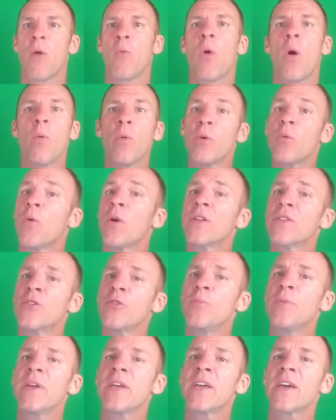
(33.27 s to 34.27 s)
what we want
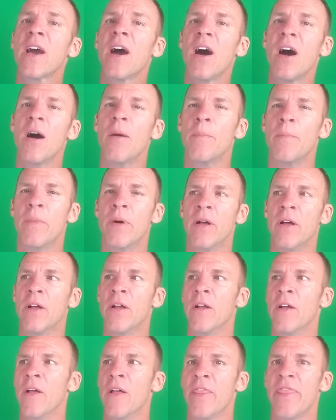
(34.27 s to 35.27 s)
to become.
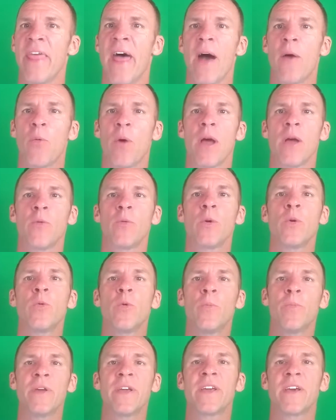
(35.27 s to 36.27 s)
That way we
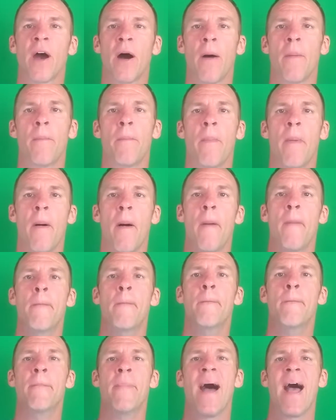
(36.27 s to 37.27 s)
would become
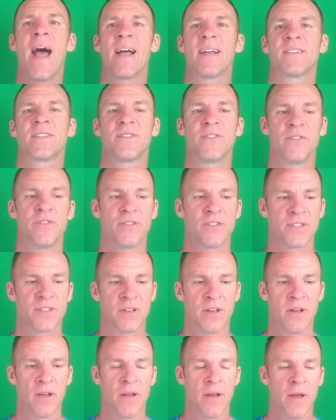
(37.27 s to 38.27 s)

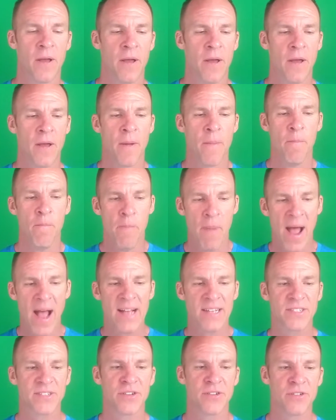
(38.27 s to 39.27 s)
masters.
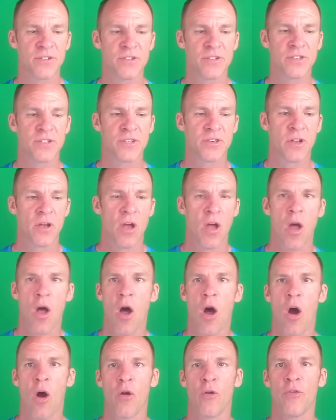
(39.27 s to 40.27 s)
Masters
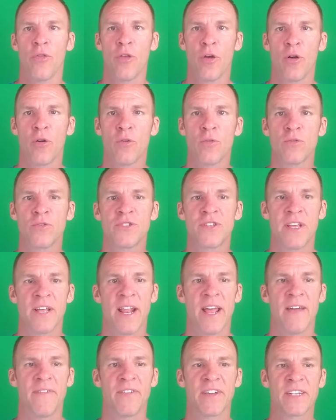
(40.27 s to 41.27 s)
are those
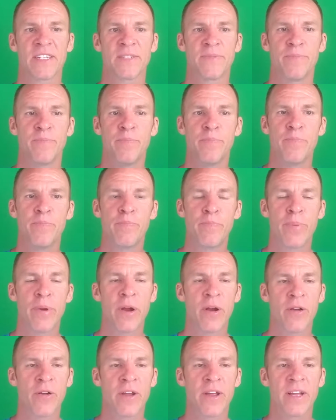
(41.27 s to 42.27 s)
that have
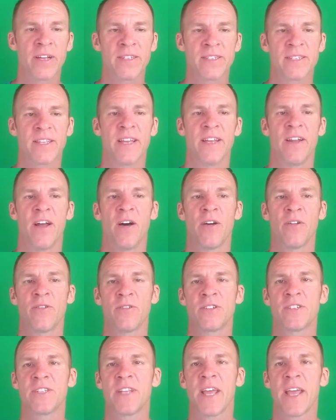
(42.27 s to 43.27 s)
experienced and
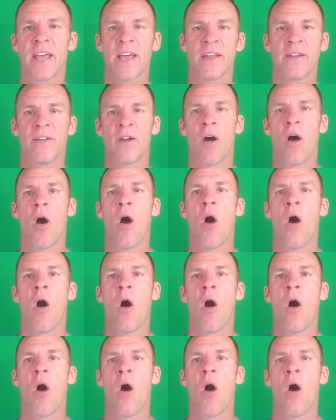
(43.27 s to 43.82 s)
understand